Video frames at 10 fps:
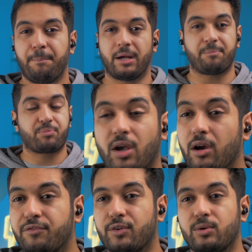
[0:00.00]
But
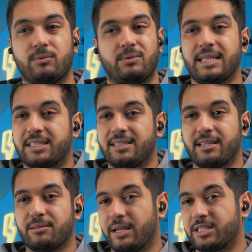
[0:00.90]
overall,
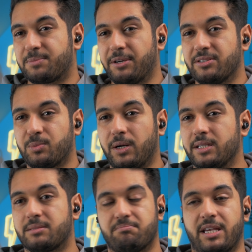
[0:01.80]
listening experience
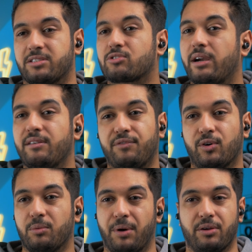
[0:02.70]
wise, it's great
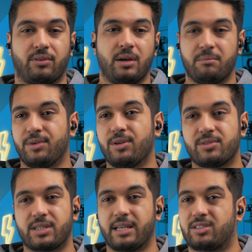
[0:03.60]
for both
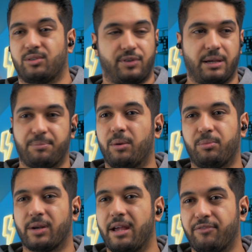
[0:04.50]
music, sort of hip hop,
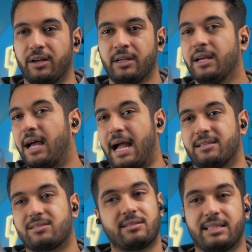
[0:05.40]
whatever,
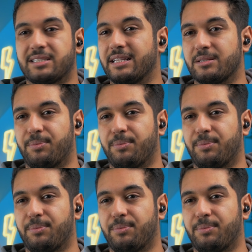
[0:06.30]
and listening to